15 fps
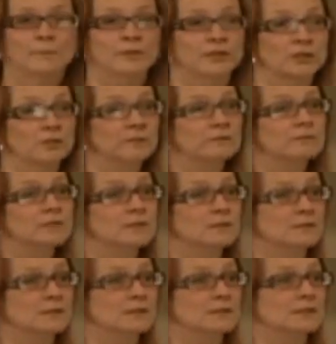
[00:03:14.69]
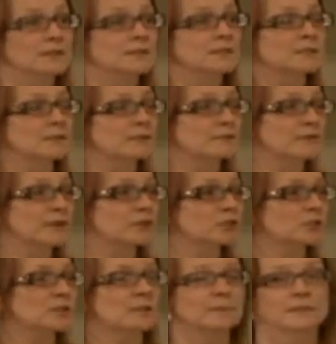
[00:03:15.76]
But human resources is still a
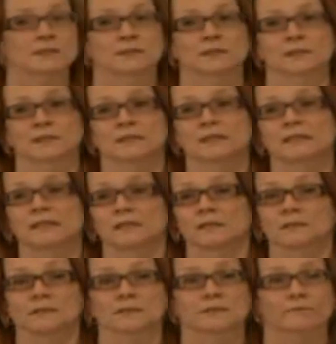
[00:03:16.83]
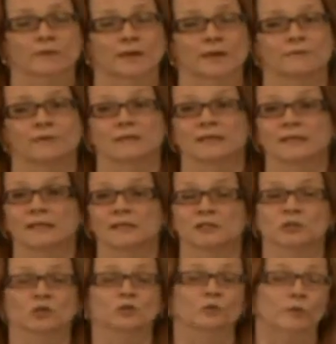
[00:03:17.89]
function that businesses need to survive and they
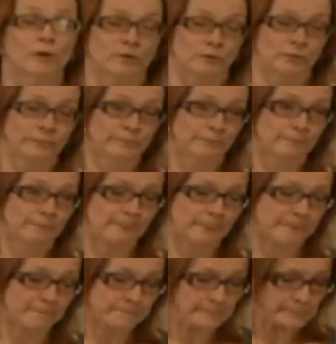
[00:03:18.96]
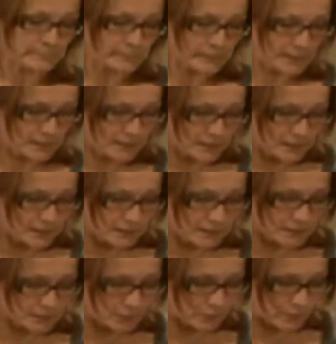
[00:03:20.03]
need to grow.
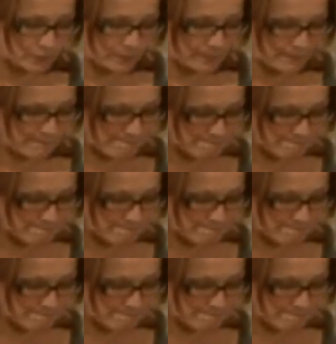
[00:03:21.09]
So